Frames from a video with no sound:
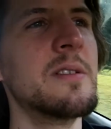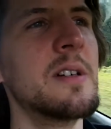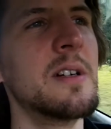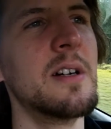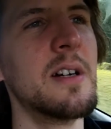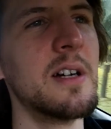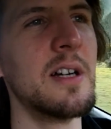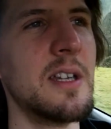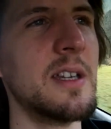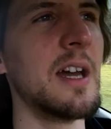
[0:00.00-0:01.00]

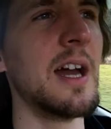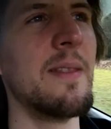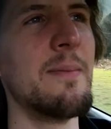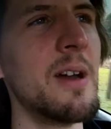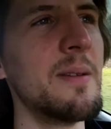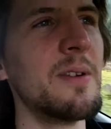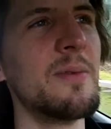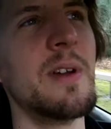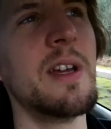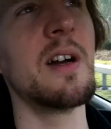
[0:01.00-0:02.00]
And uh, at the
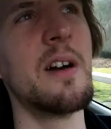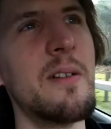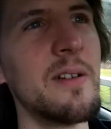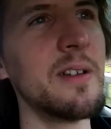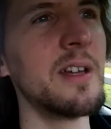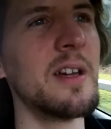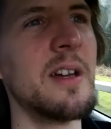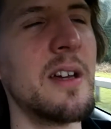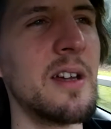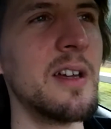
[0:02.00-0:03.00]
moment we are on
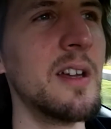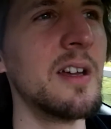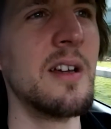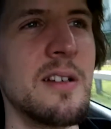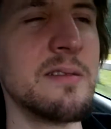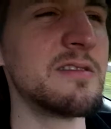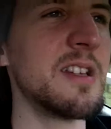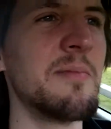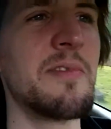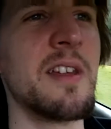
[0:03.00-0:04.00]
uh,
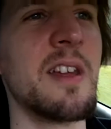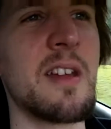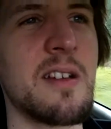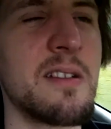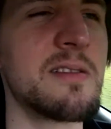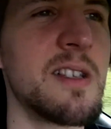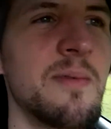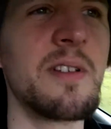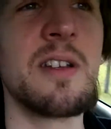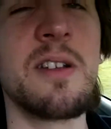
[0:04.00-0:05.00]
something,
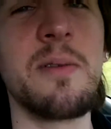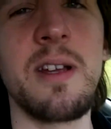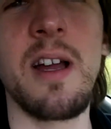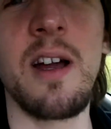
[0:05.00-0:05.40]
something to do with